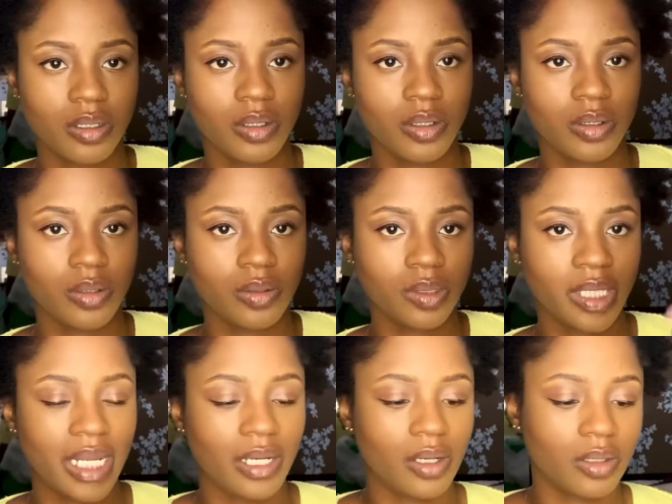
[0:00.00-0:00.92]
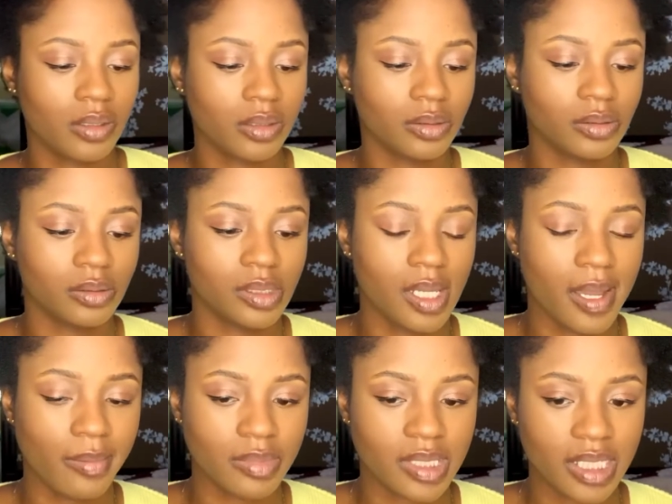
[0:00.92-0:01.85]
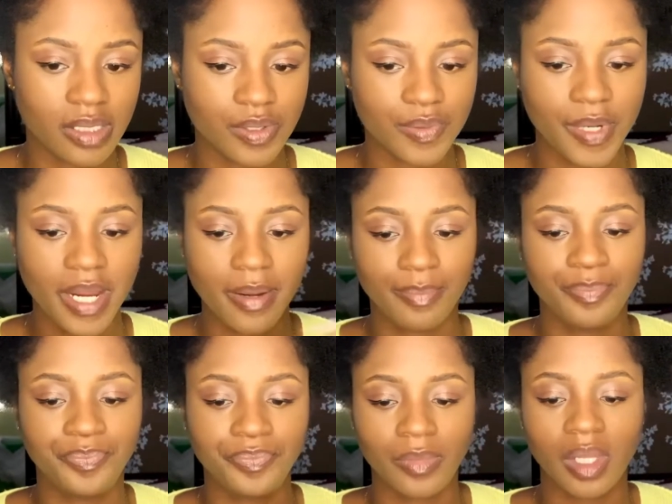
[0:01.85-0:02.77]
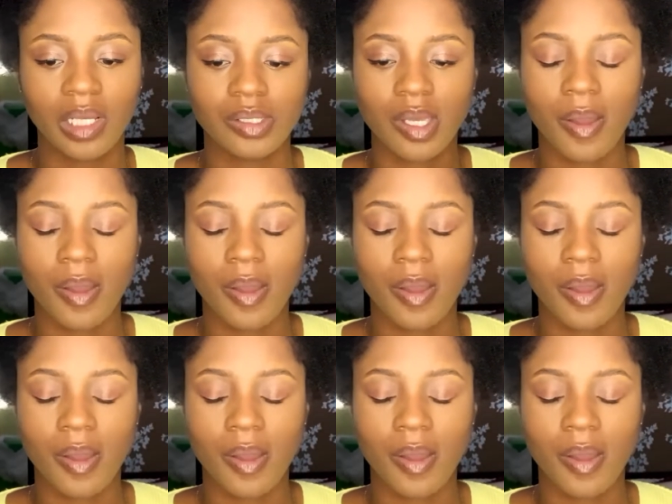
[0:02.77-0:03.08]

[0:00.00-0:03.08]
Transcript: all night long setting spray. So